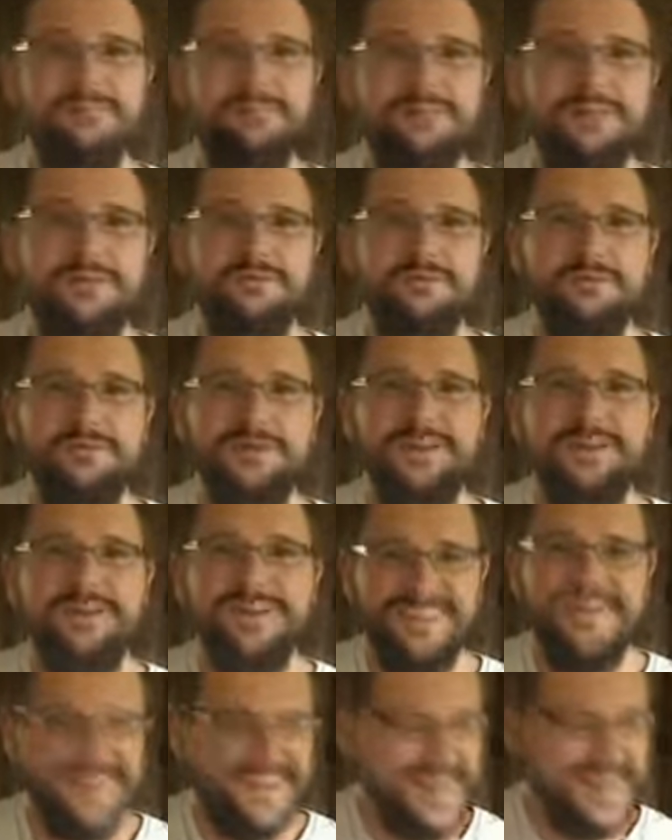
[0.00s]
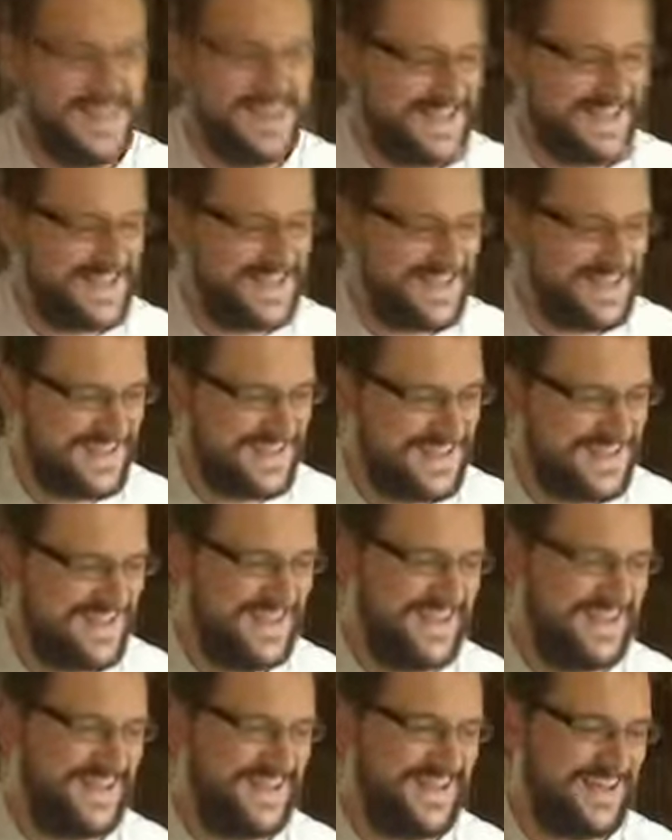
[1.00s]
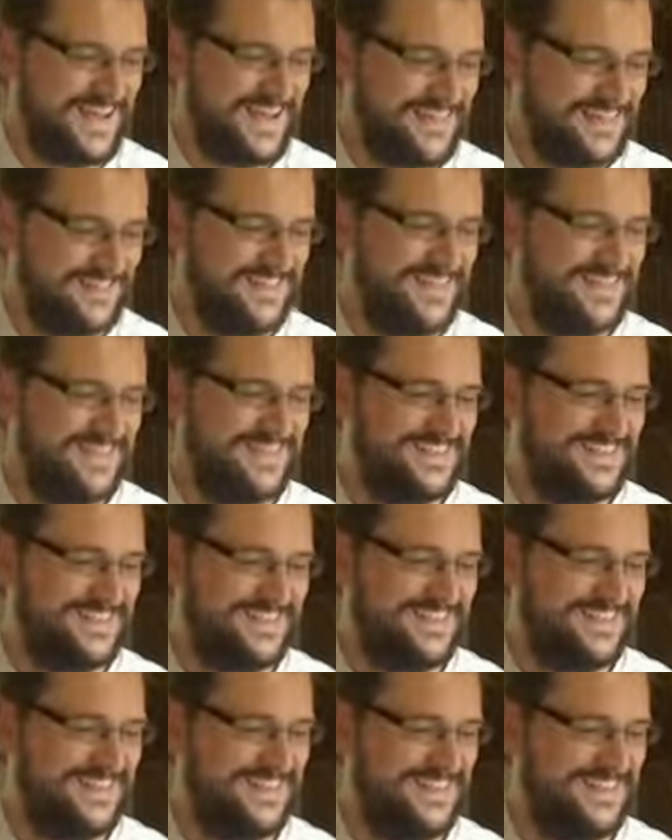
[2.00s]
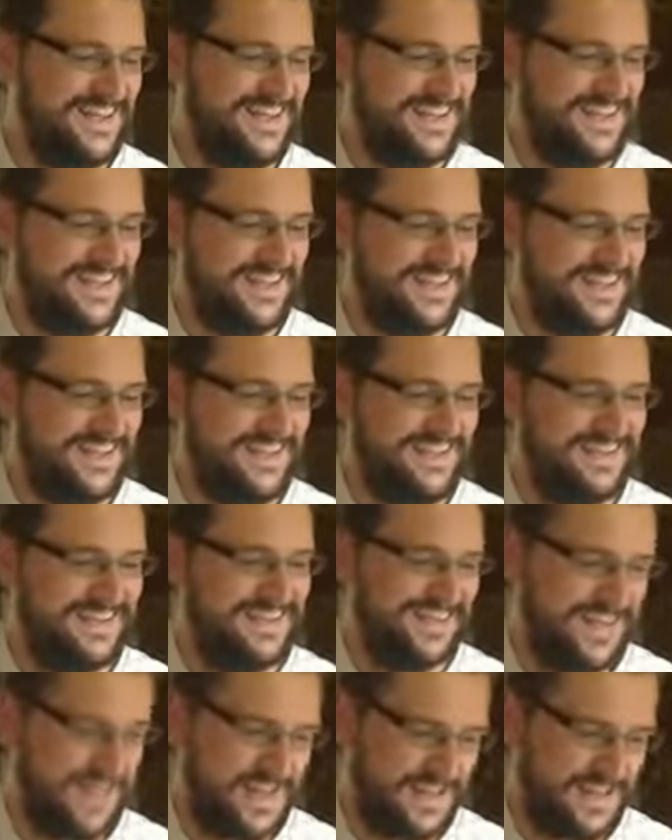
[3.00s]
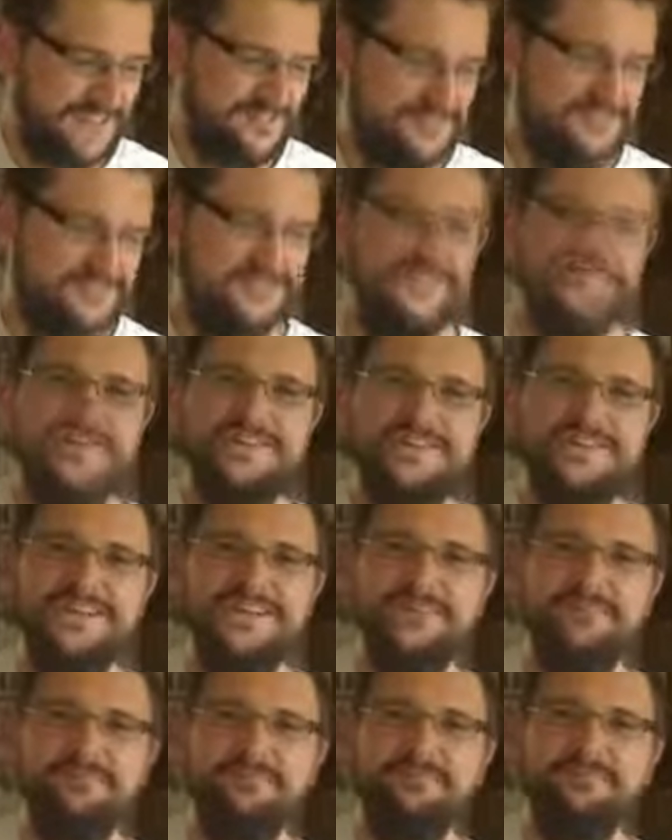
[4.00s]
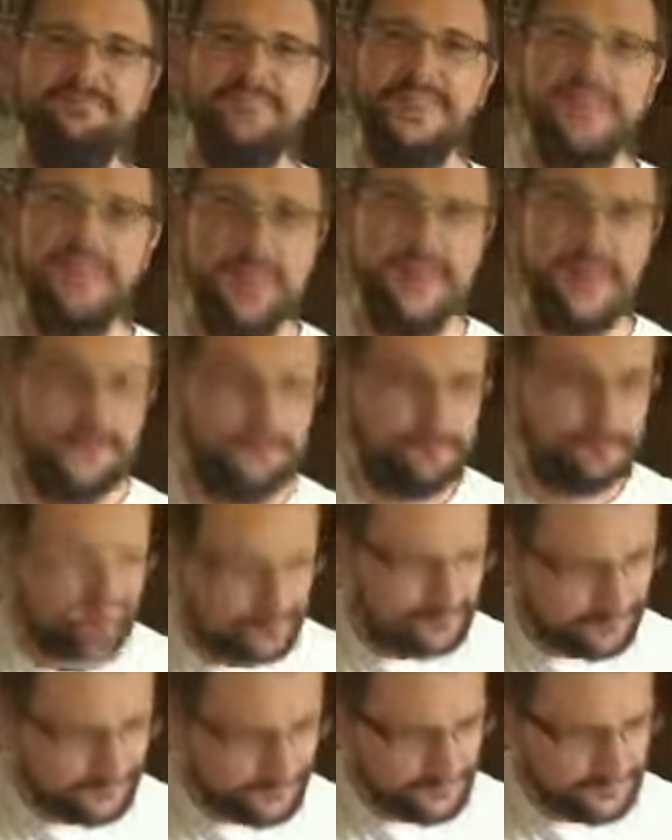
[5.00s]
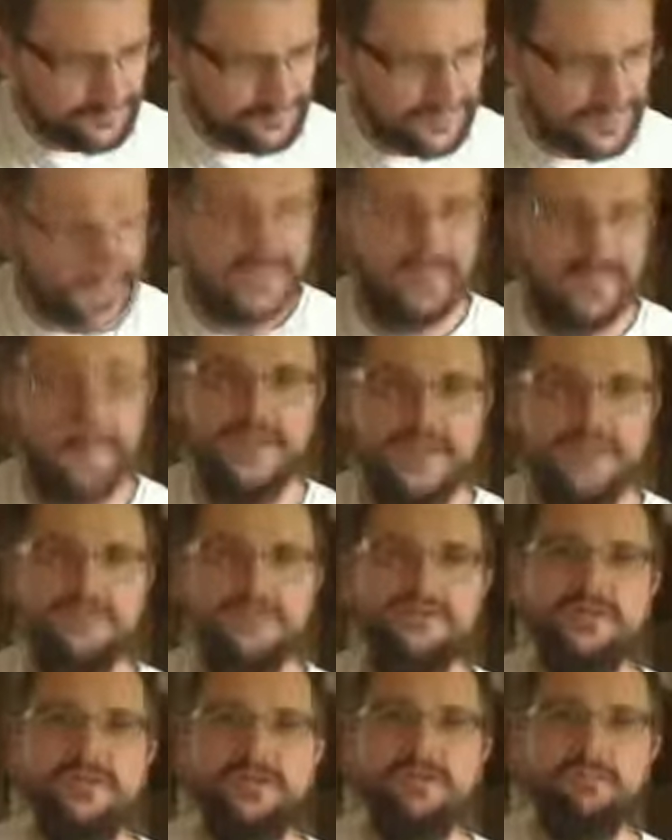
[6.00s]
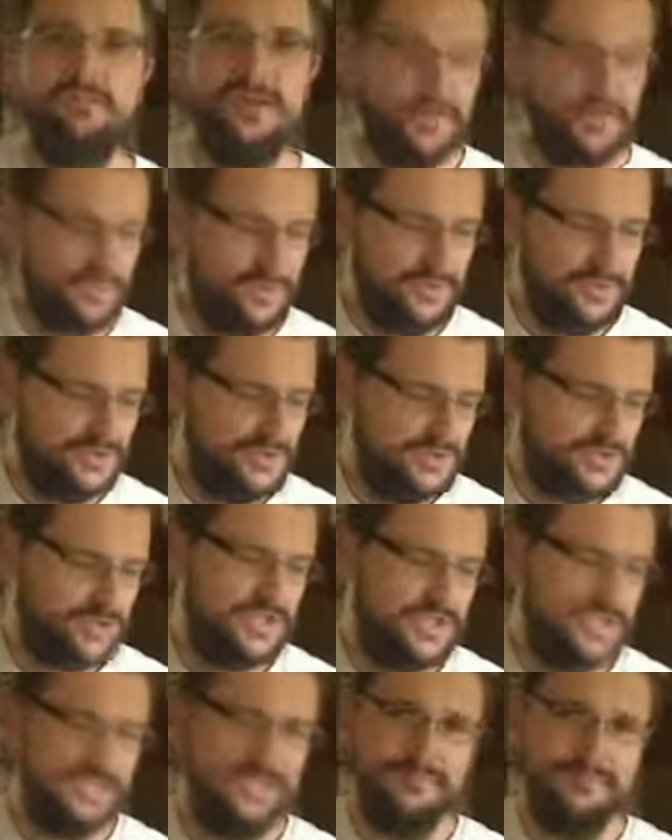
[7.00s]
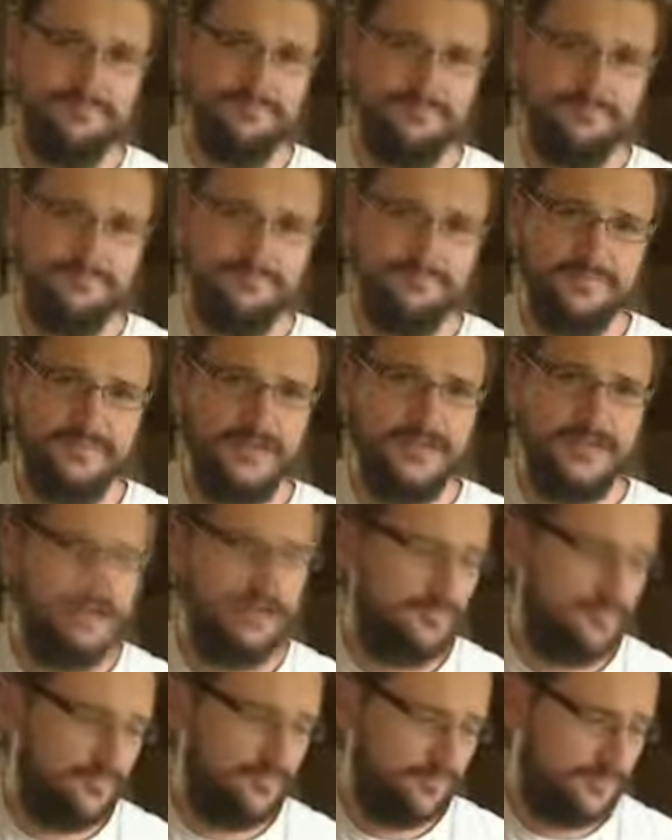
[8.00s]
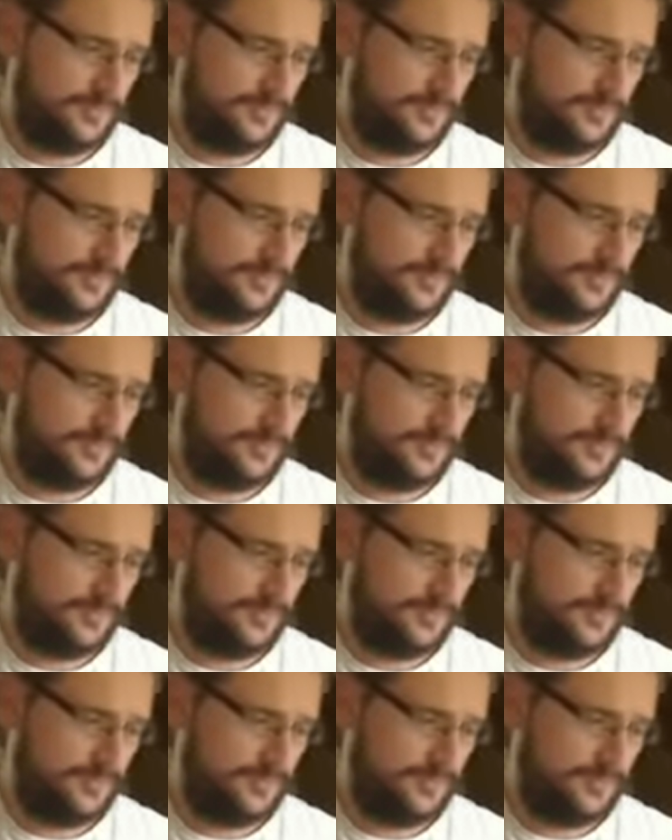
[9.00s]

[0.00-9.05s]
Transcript: Played the wrong one. E, F, G, E, F, G. Then try it backwards, G, F,